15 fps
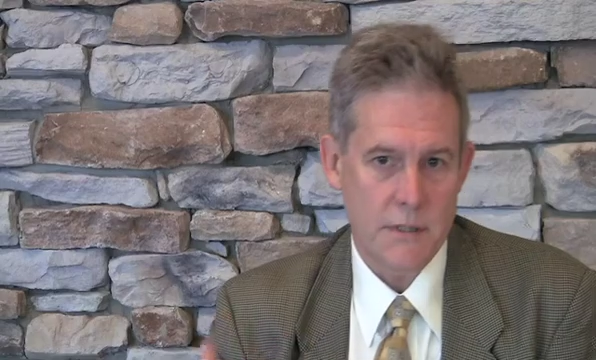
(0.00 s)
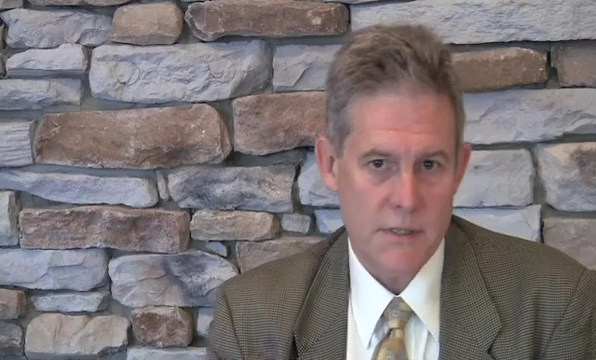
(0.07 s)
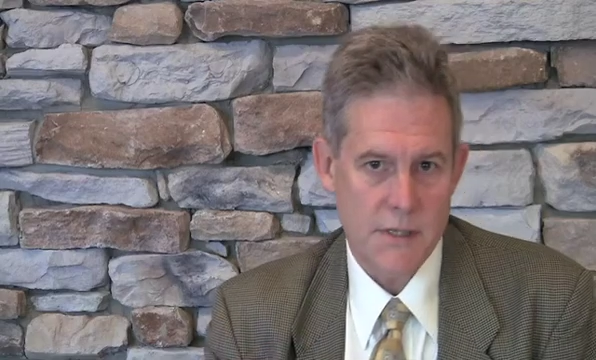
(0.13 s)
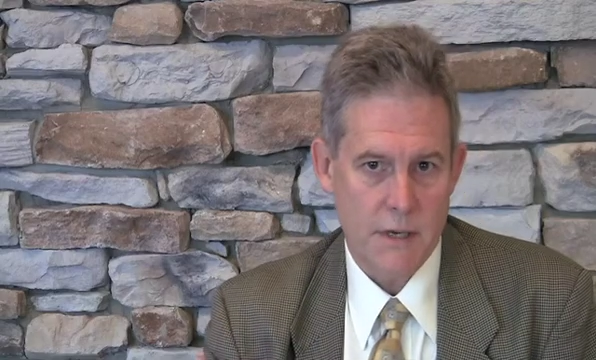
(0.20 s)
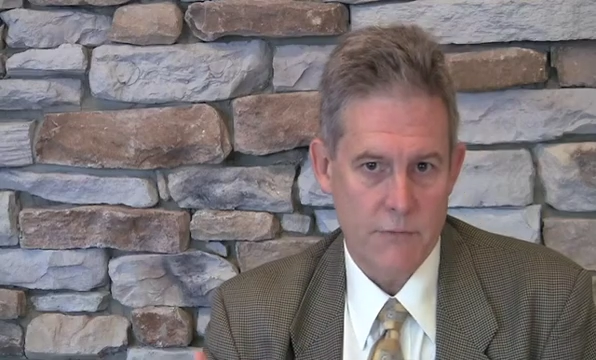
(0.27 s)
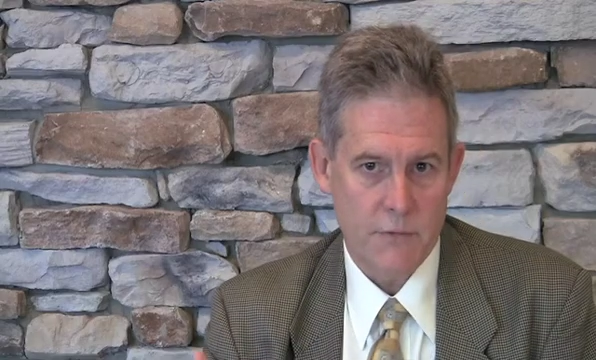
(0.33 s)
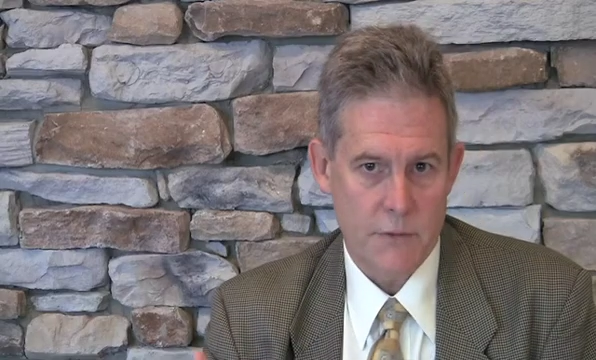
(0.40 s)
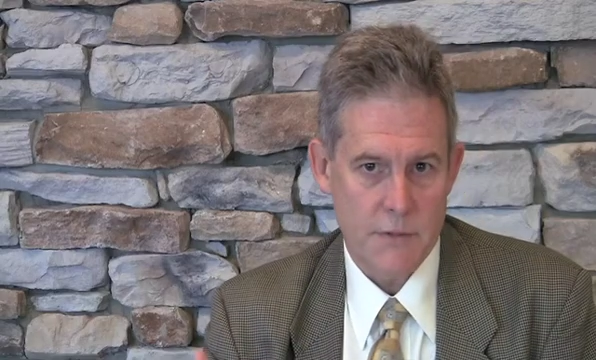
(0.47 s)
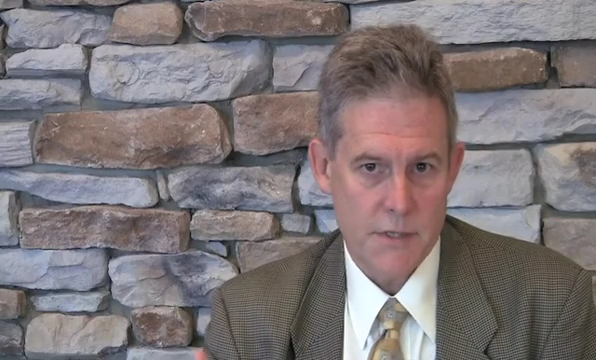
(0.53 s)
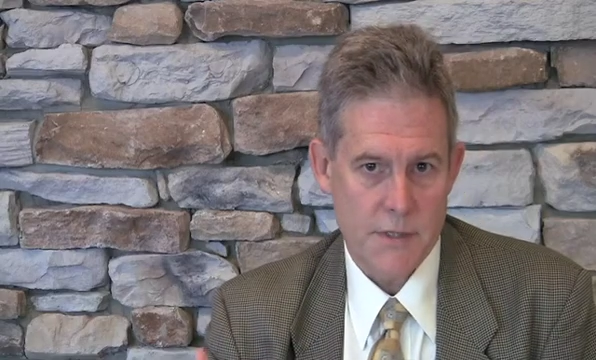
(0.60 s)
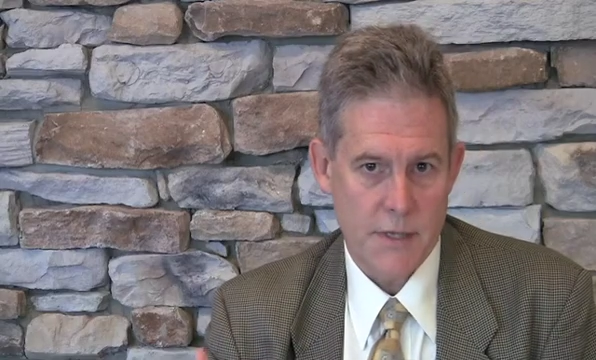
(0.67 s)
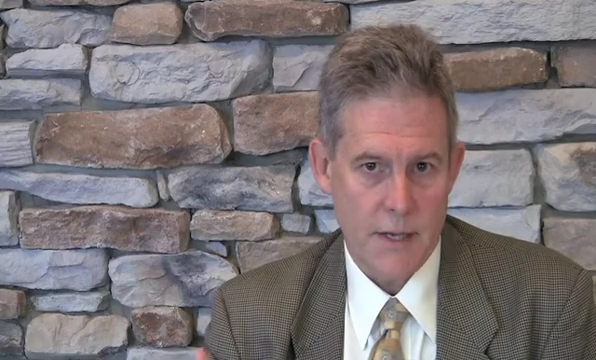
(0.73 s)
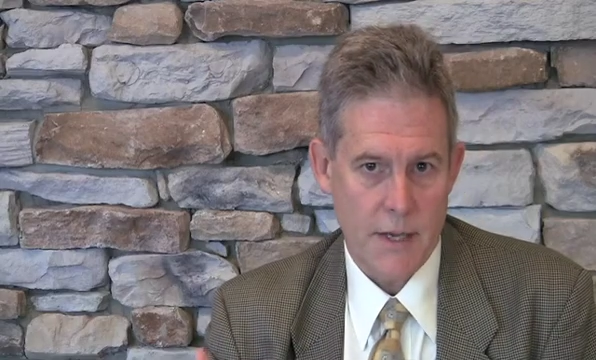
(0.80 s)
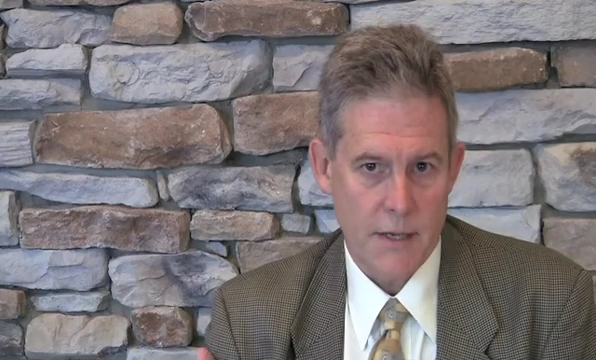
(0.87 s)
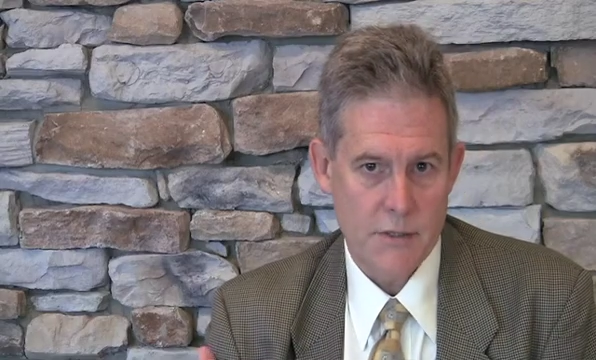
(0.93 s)
a severance
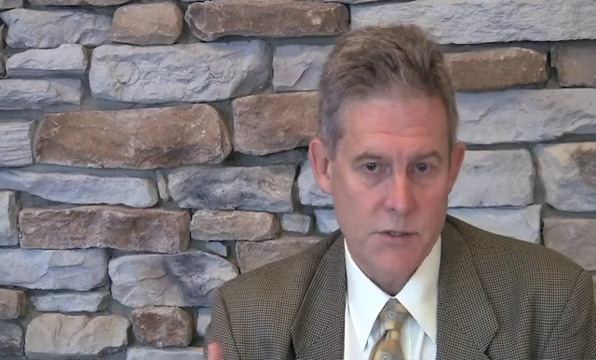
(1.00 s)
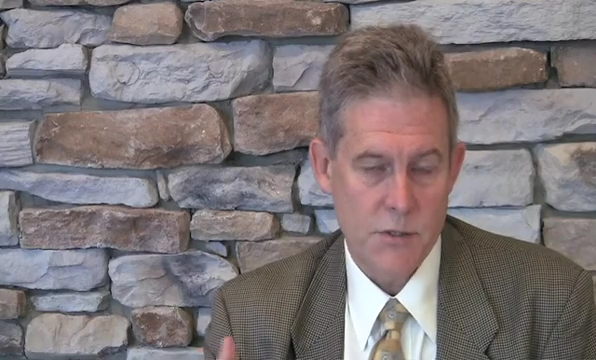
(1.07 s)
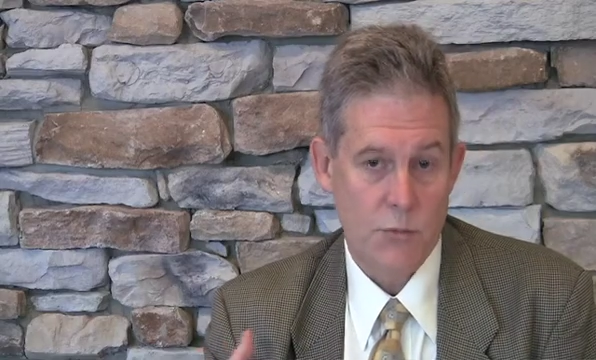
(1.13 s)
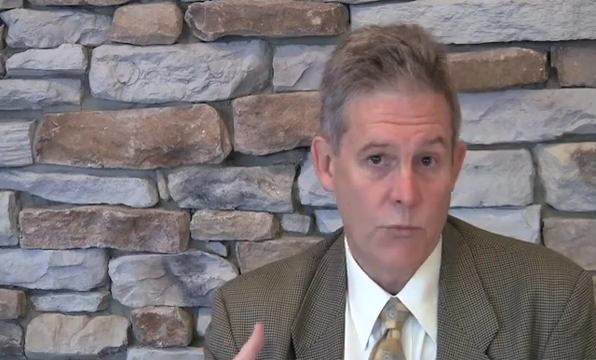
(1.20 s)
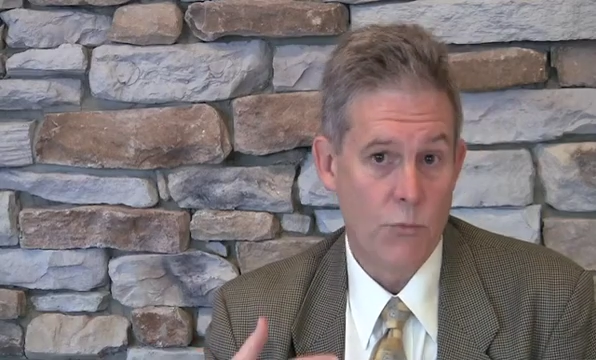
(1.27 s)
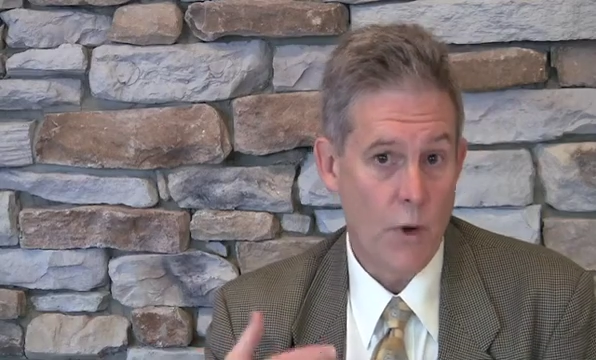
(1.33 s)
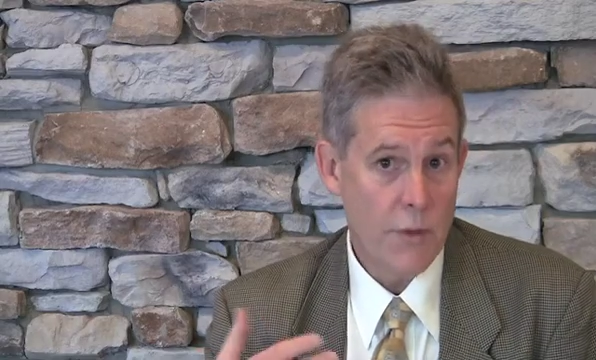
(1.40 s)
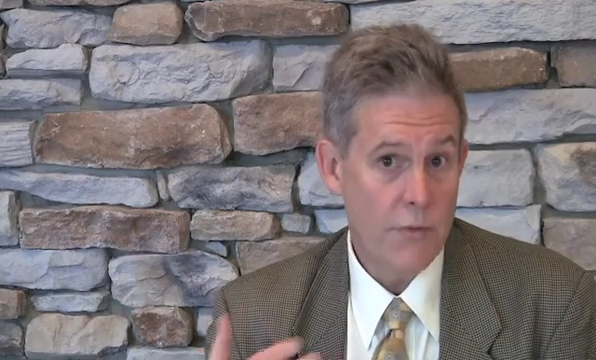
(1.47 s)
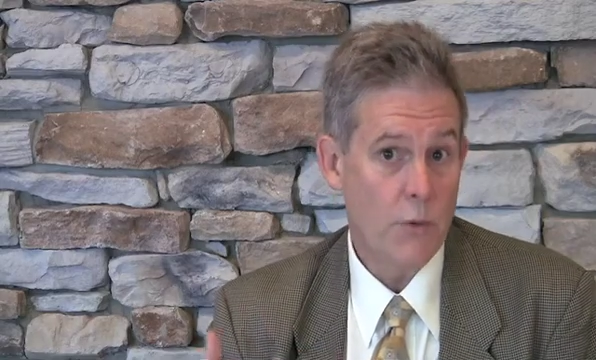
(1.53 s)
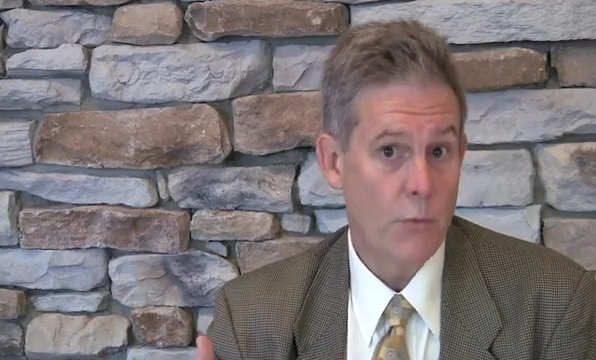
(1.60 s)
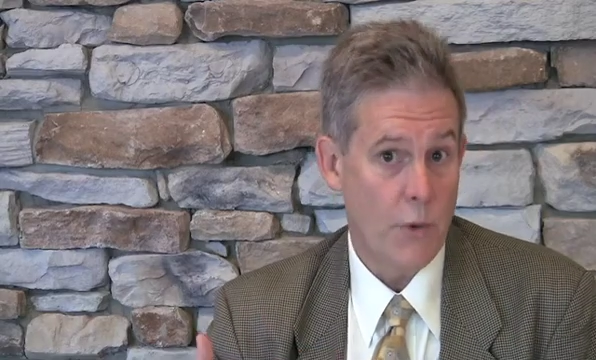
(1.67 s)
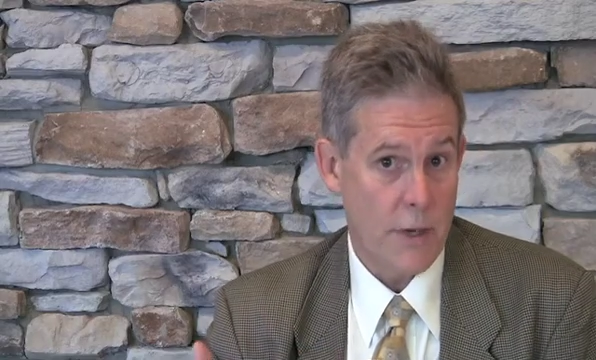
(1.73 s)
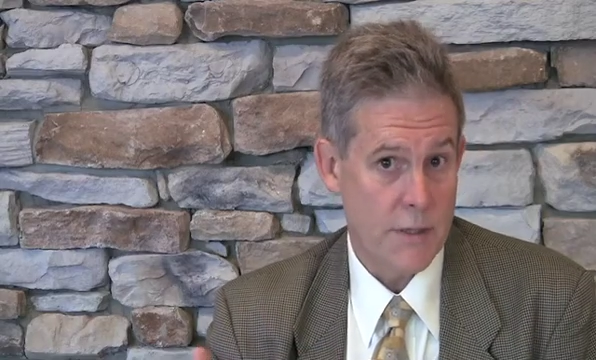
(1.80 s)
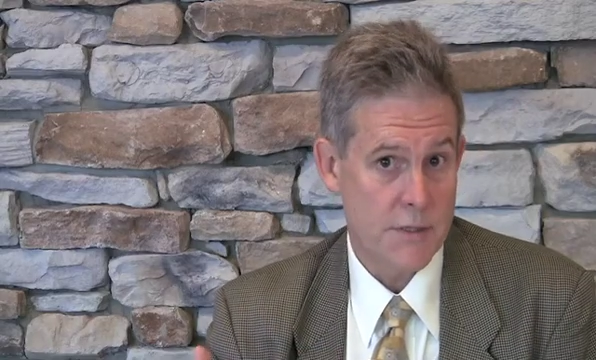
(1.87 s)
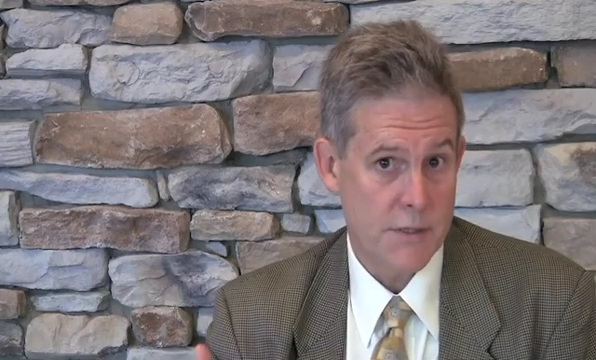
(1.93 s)
tax, you run the
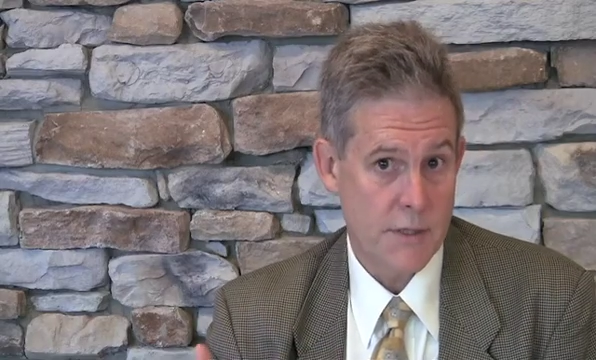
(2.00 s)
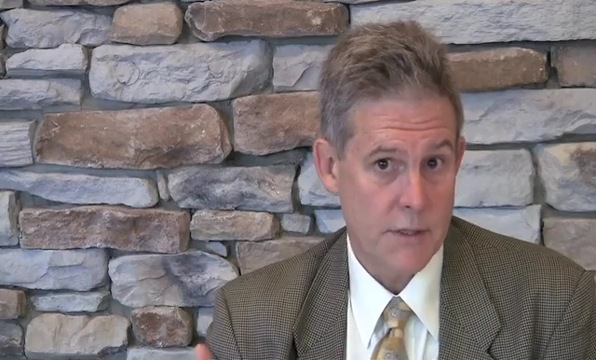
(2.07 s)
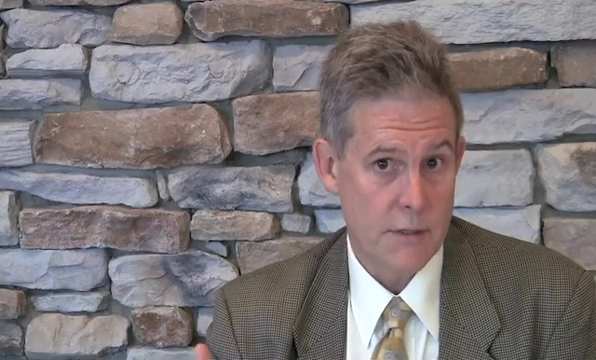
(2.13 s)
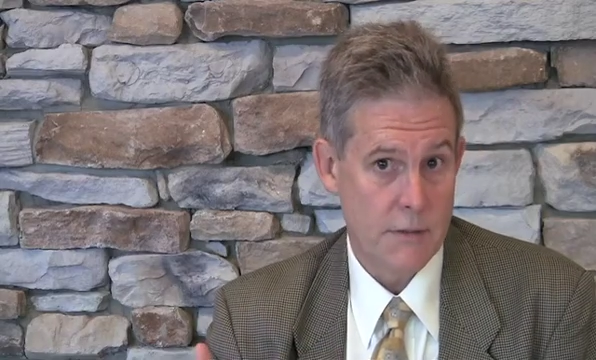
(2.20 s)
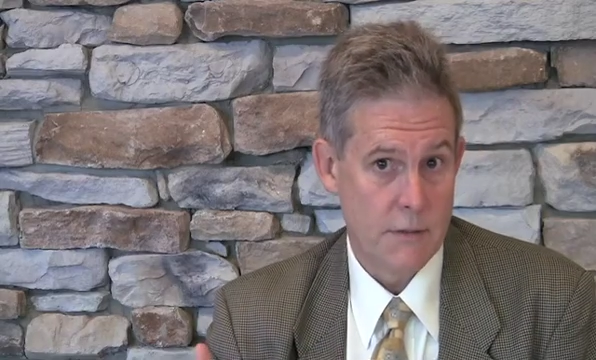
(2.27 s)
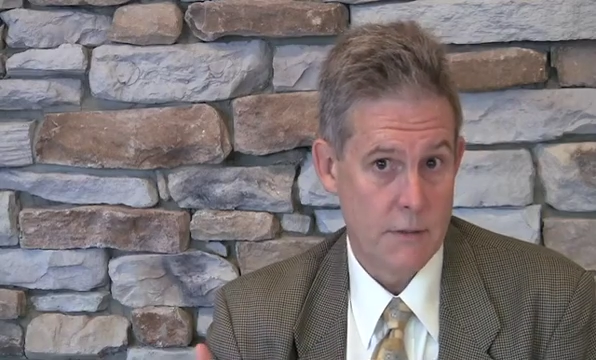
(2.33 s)
risk